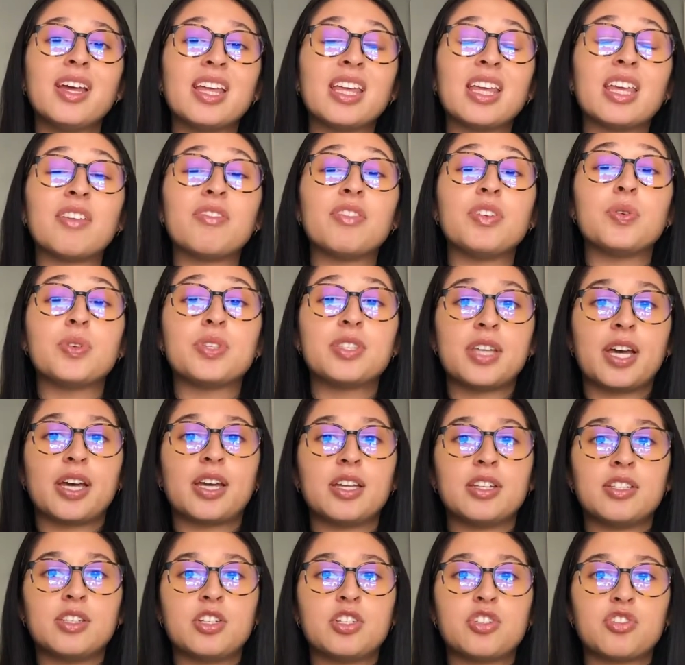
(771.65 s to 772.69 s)
Give you a
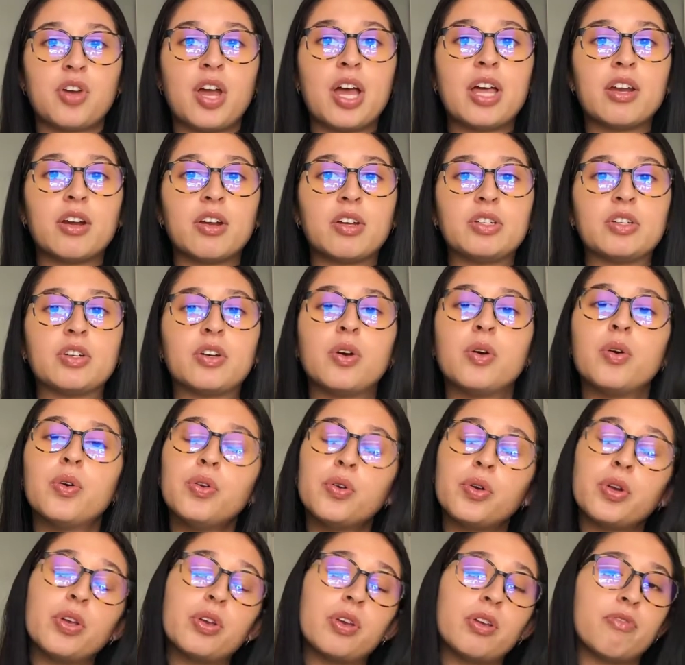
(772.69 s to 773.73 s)
second to try it on your own,
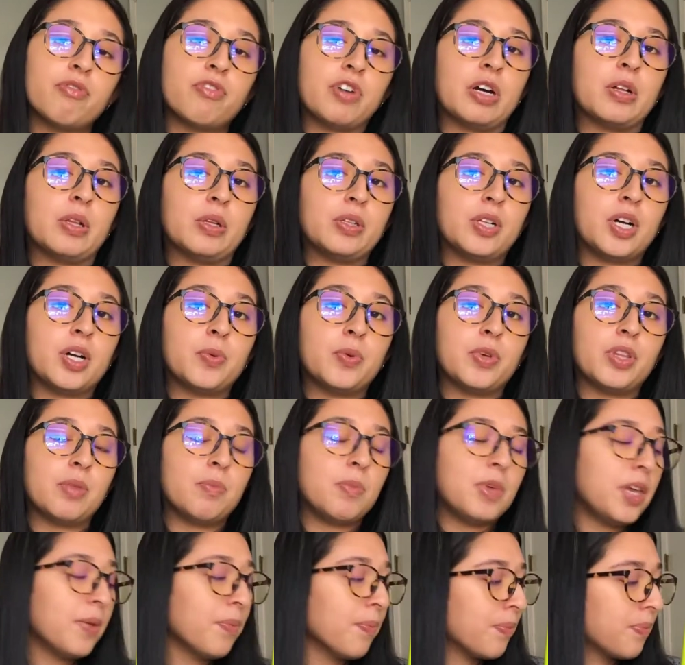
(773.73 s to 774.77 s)
or you can follow along with
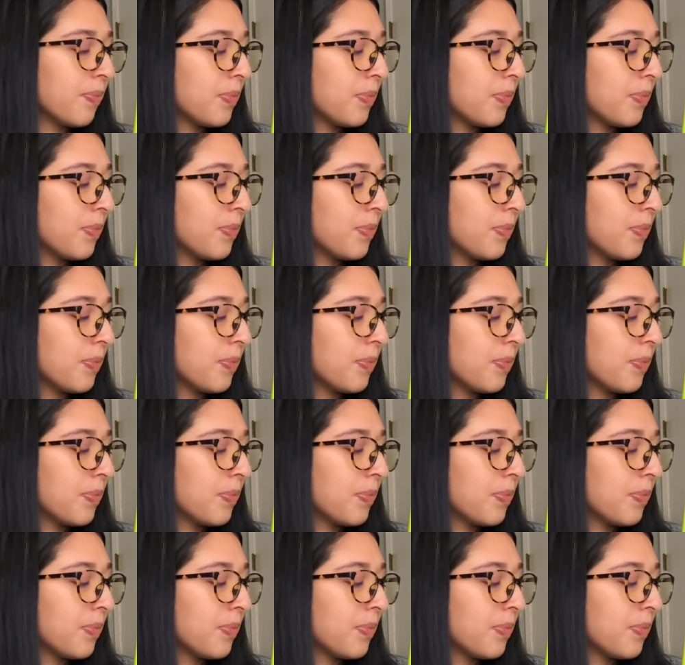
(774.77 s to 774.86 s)
me.